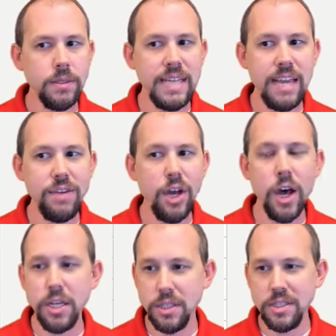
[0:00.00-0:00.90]
David
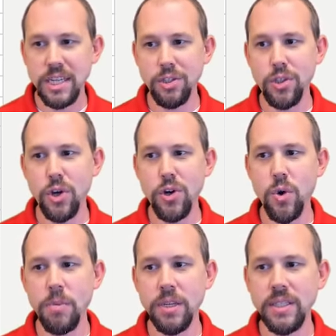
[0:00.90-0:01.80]
Hunt says third
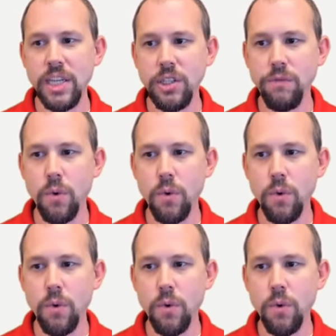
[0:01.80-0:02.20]
normalization